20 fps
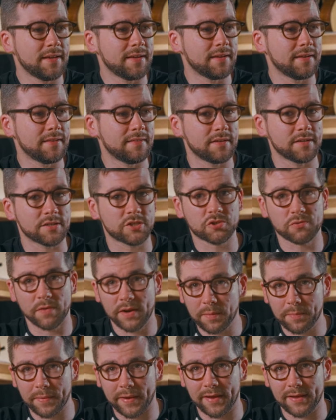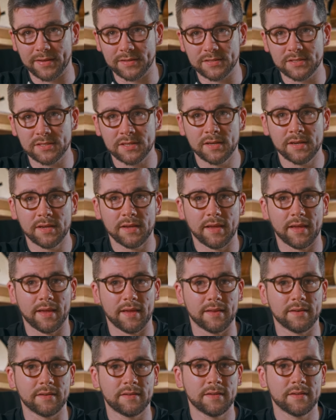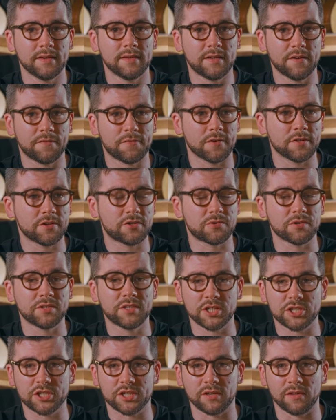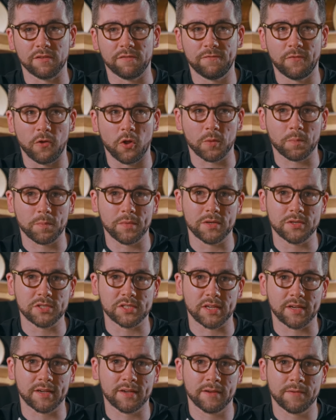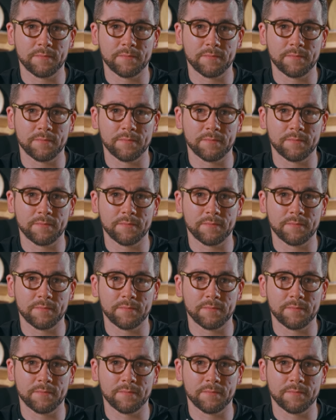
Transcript: in the string bands and different traditional folk music